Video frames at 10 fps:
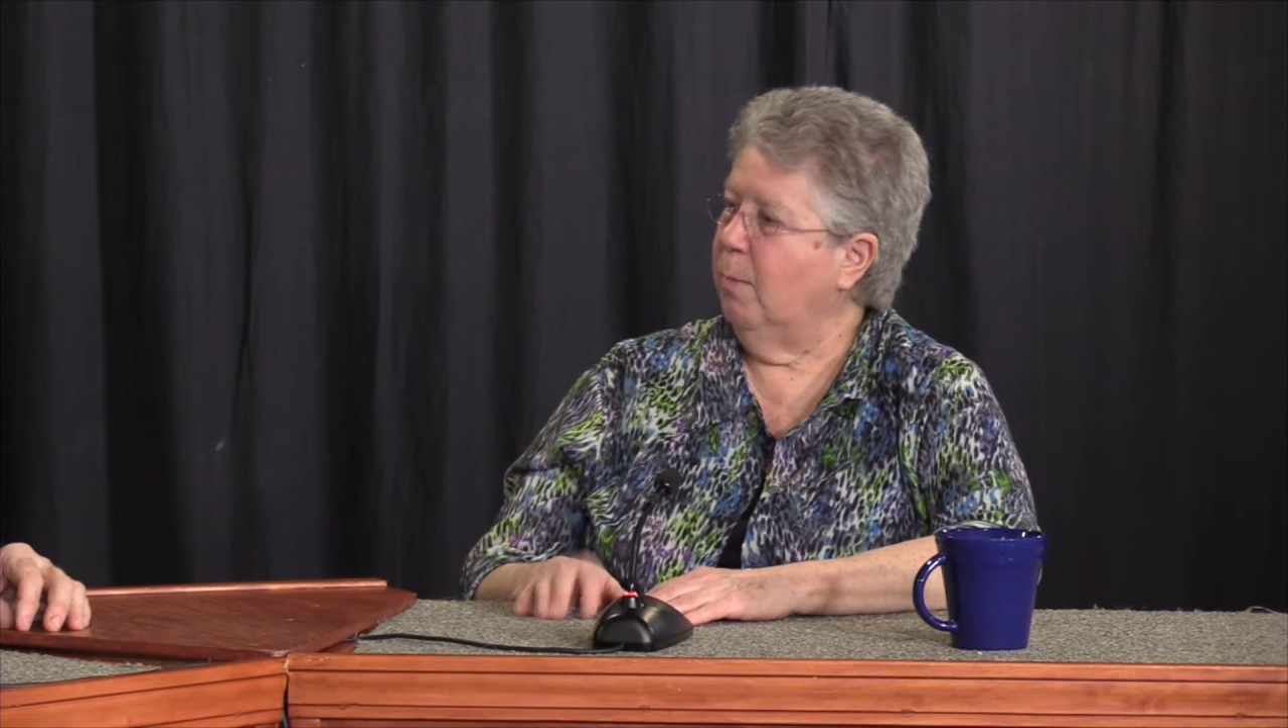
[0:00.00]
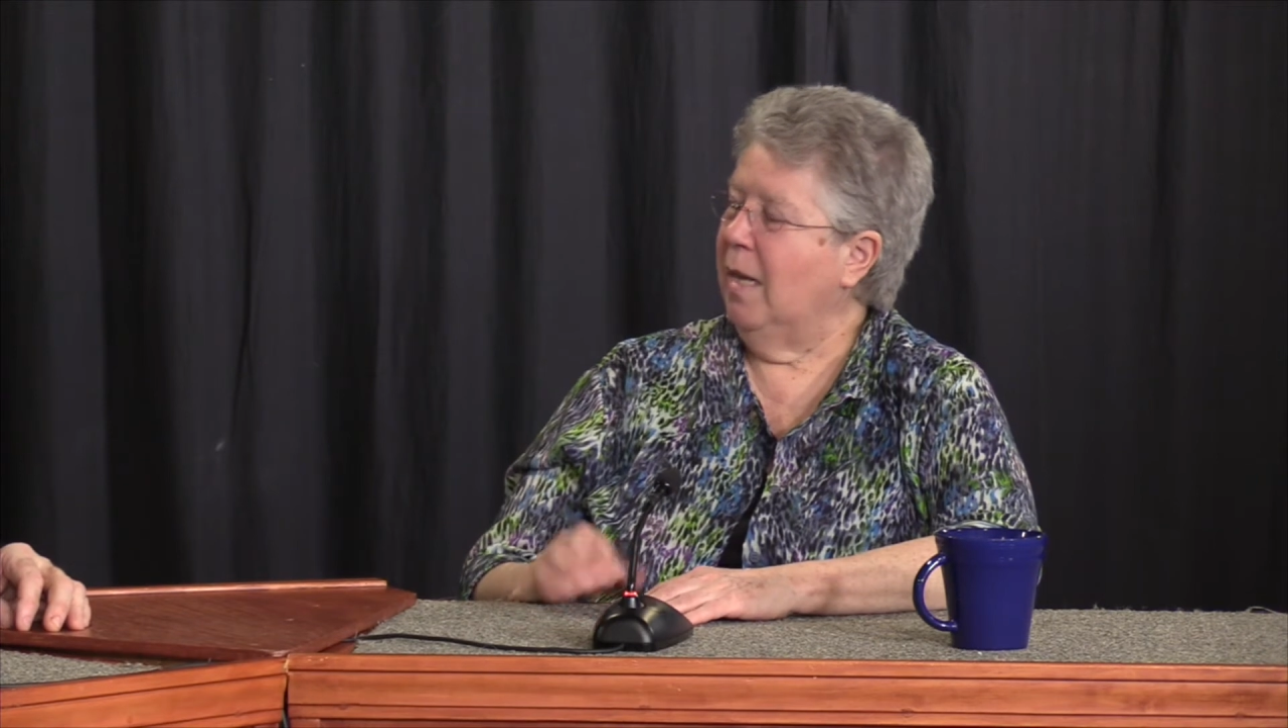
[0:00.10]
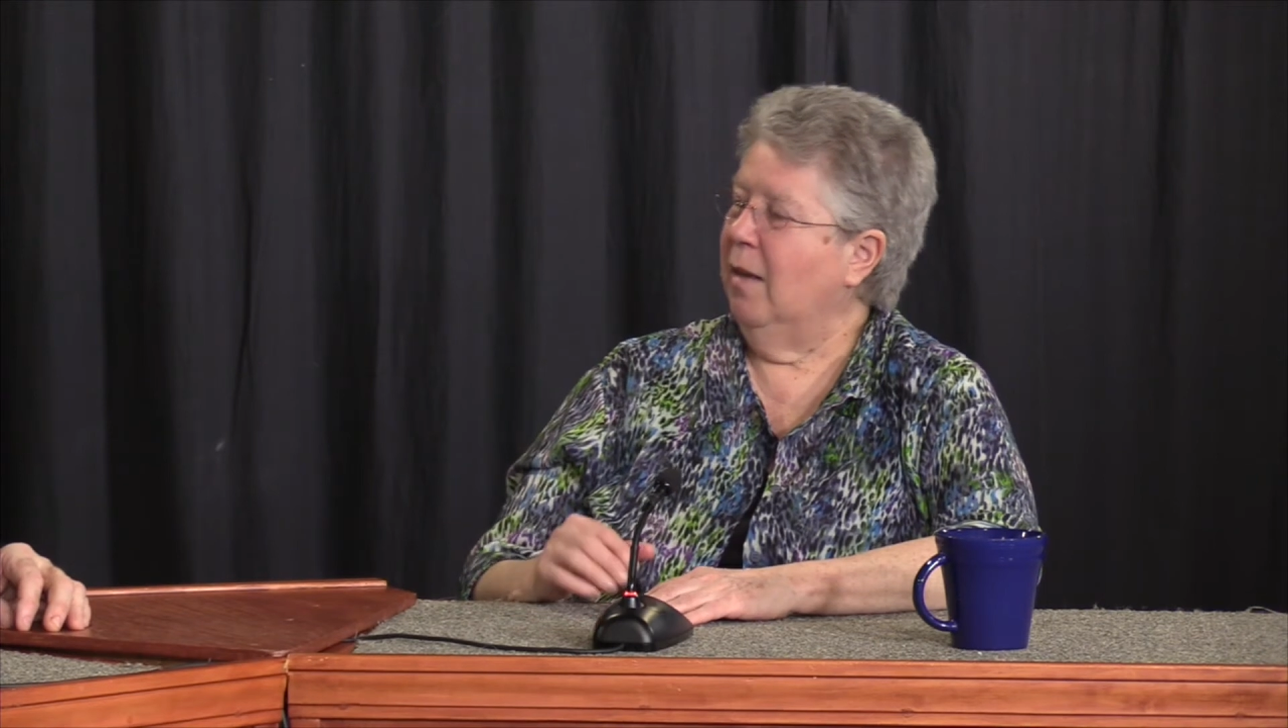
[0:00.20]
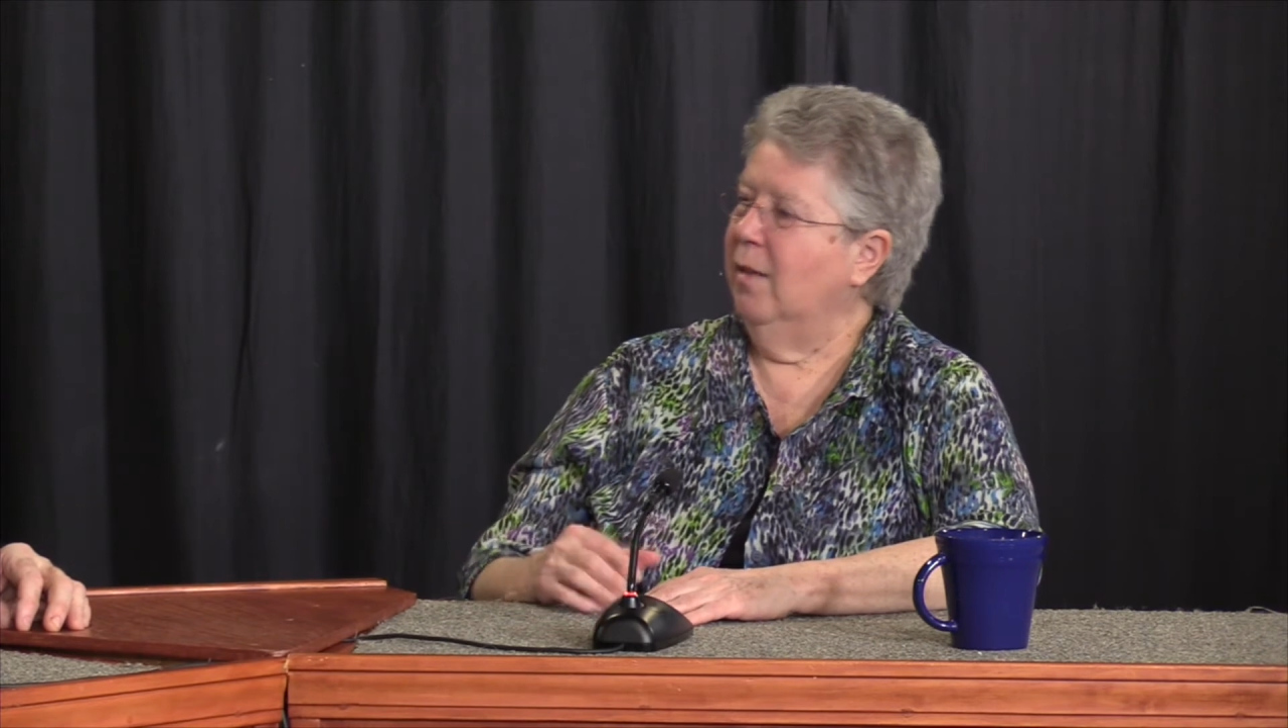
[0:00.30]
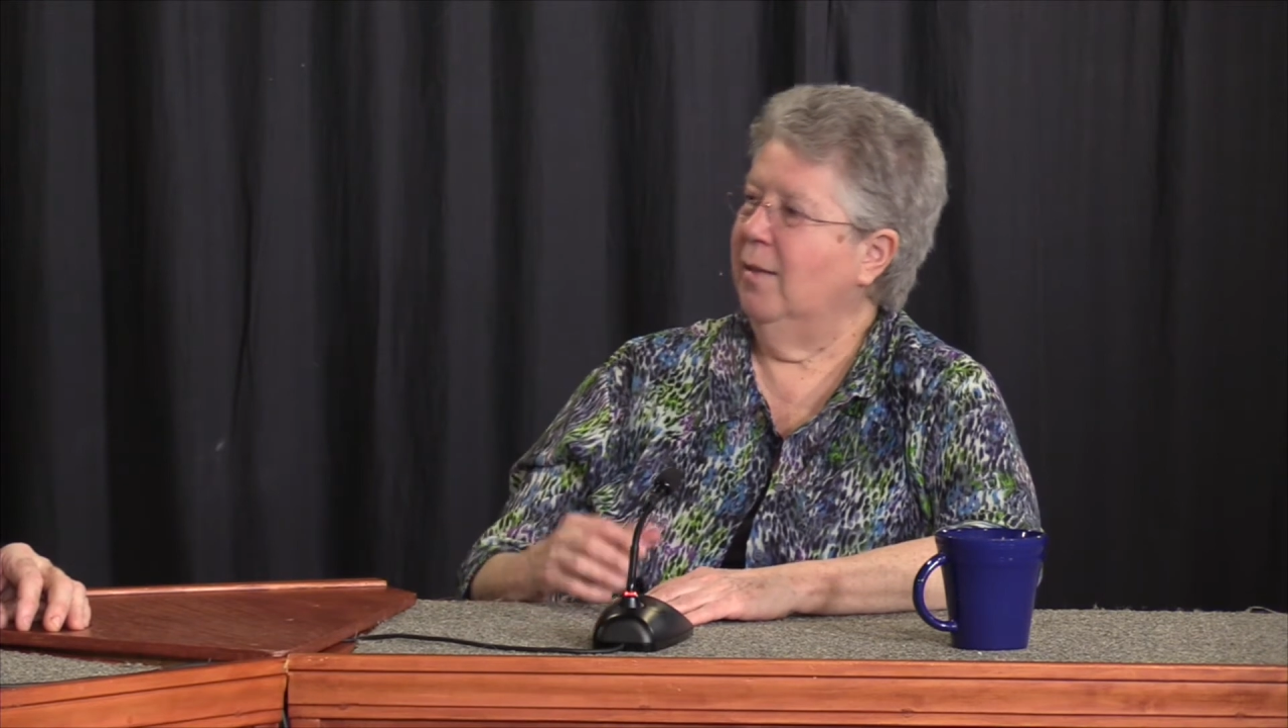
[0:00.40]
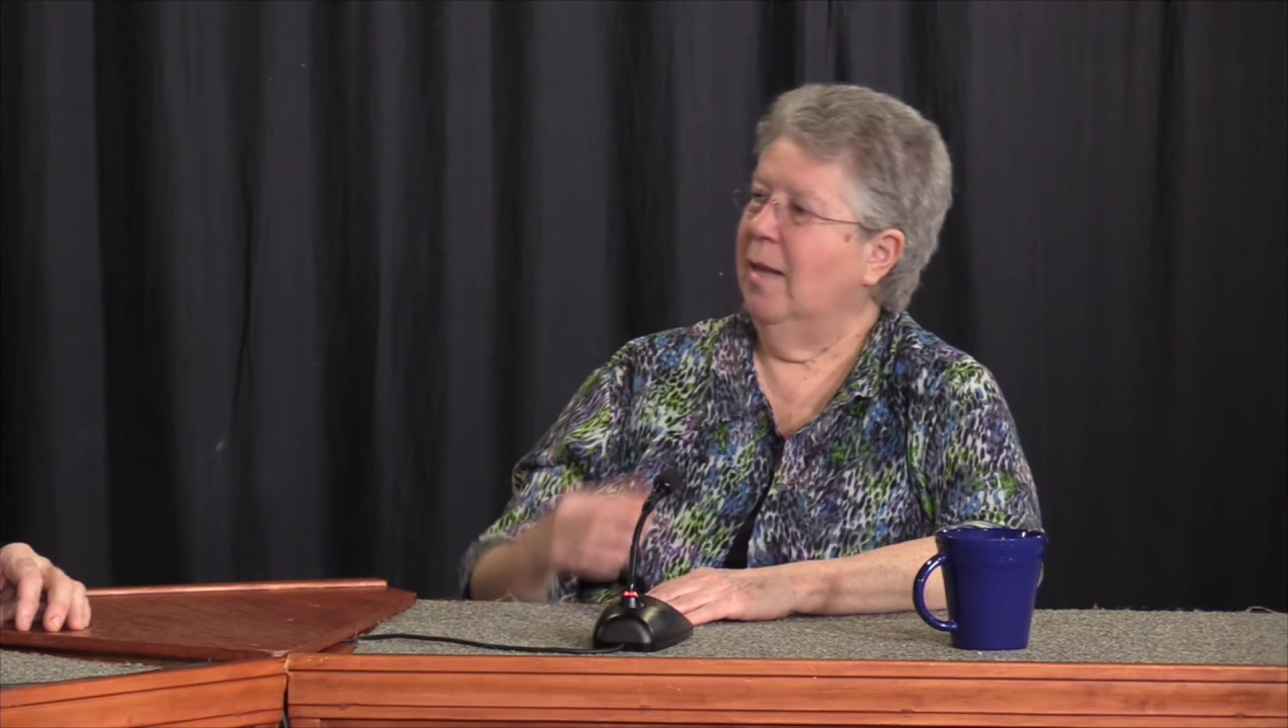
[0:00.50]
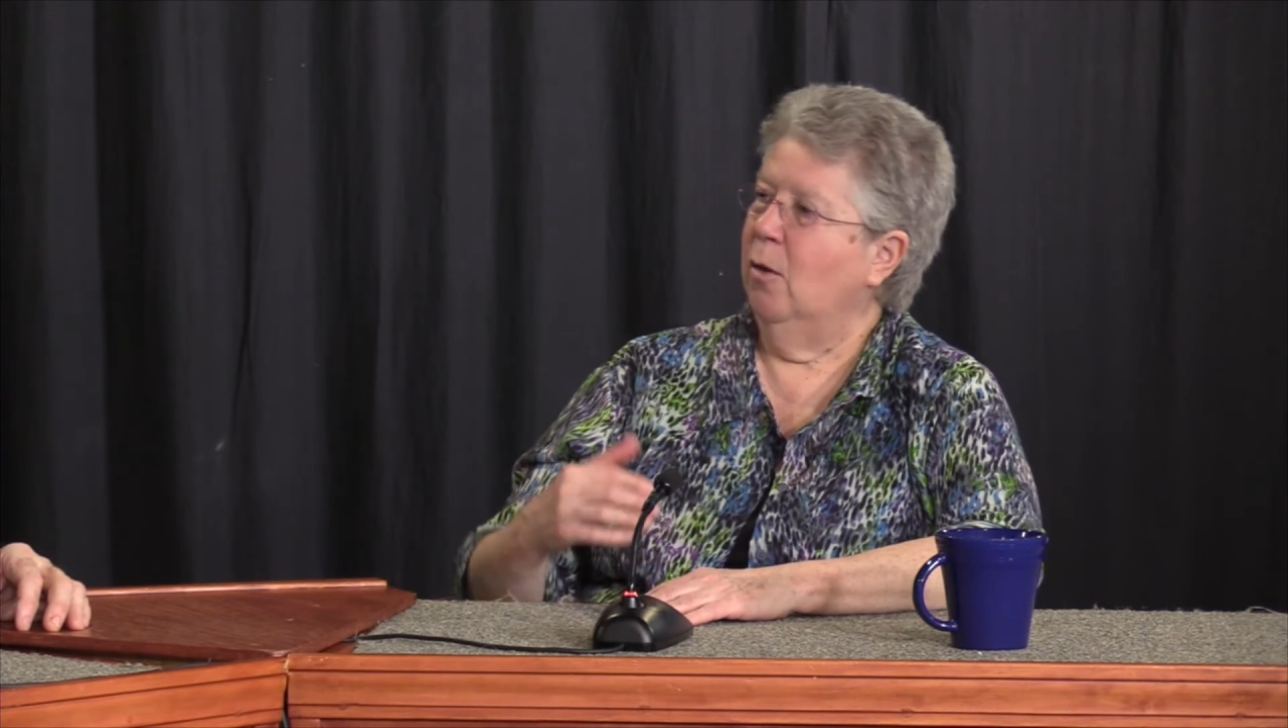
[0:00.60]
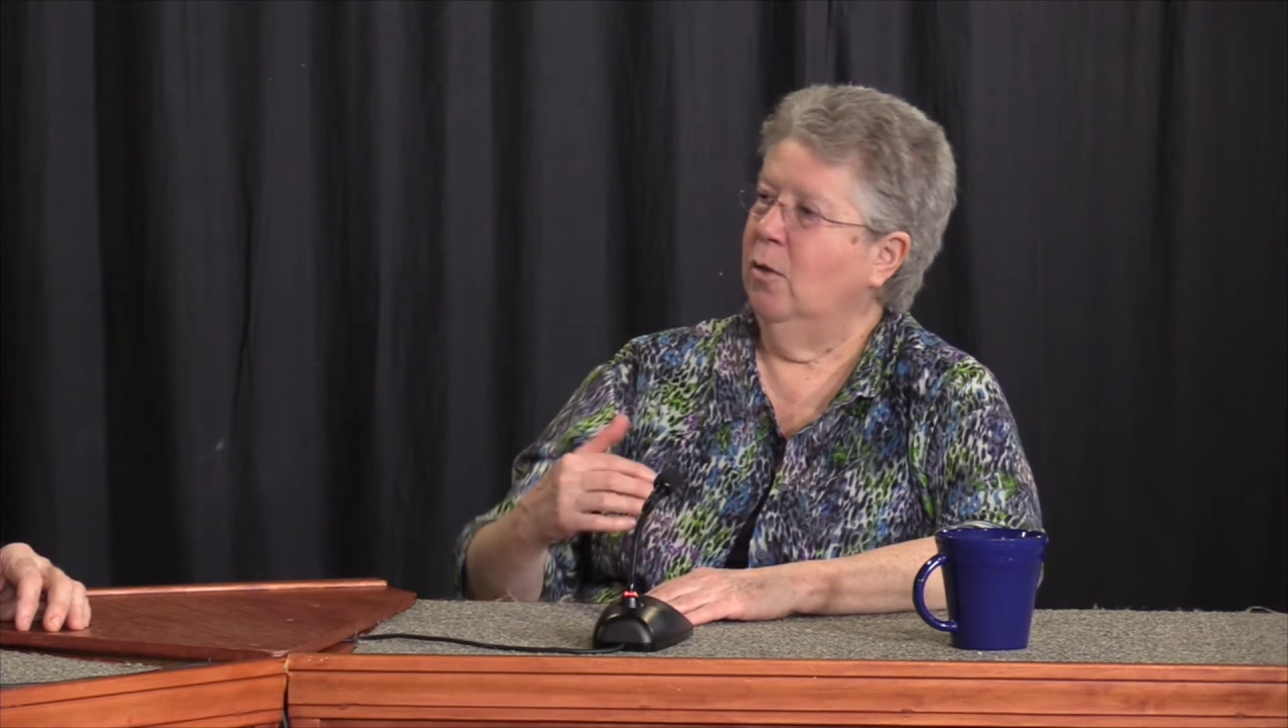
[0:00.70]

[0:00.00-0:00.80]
because they're